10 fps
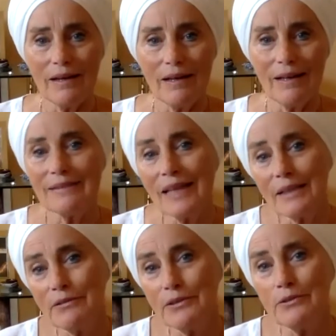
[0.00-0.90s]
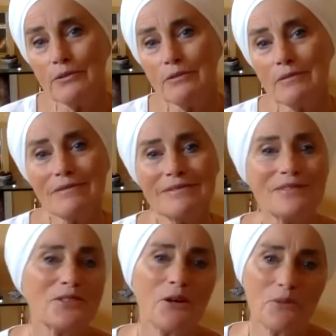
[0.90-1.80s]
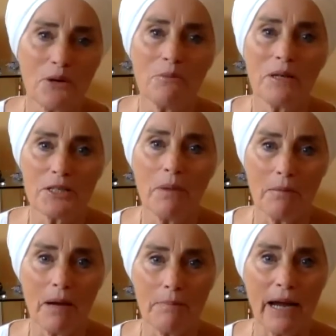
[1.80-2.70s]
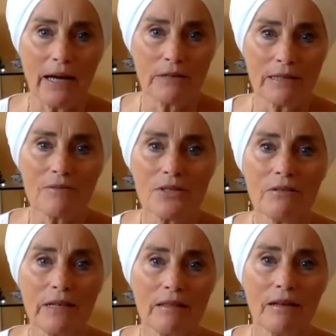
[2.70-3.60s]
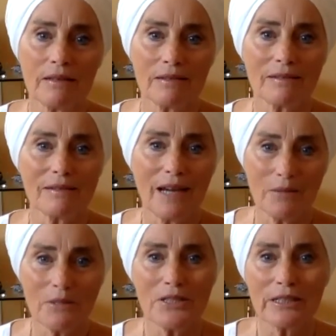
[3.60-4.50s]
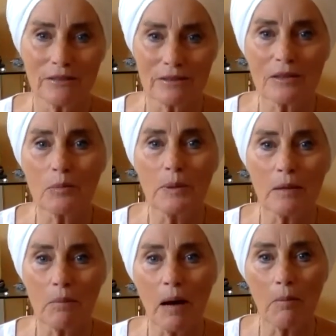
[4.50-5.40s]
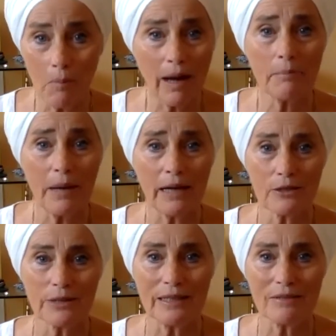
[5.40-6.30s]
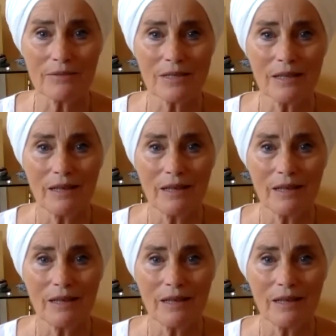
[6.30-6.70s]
a lot of you don't know much about my background, so I thought I would share a little bit about my background